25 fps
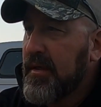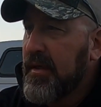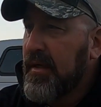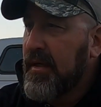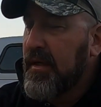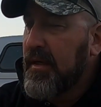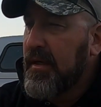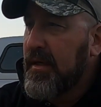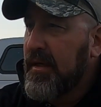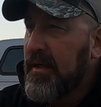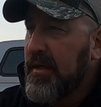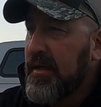
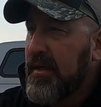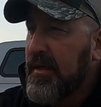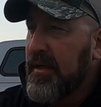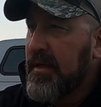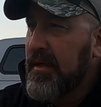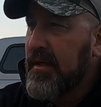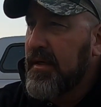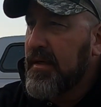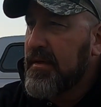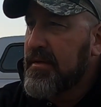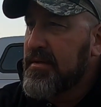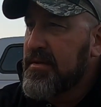
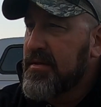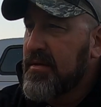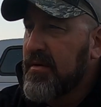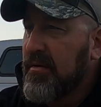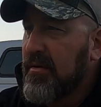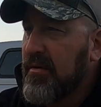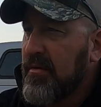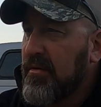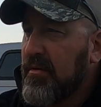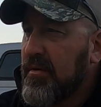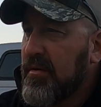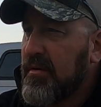And
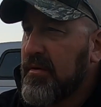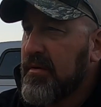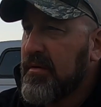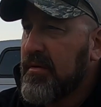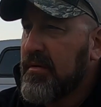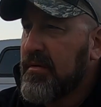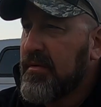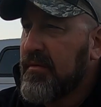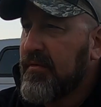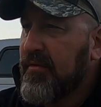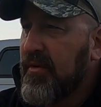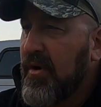so
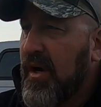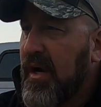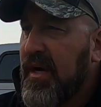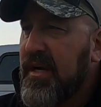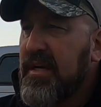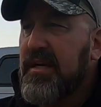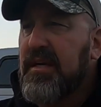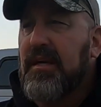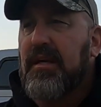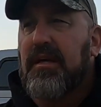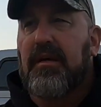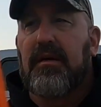for
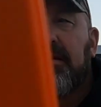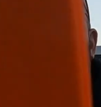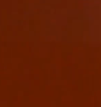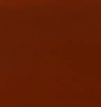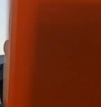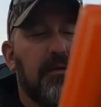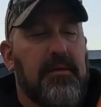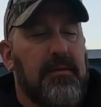hiking,